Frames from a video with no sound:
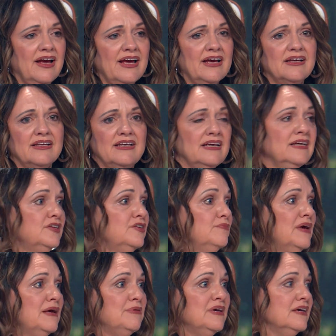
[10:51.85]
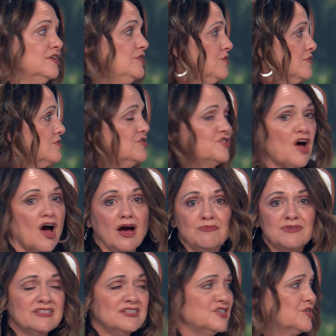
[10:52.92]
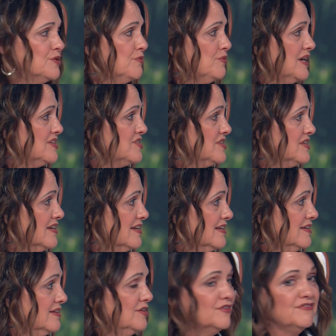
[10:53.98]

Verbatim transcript: and in maybe in your job situation, right.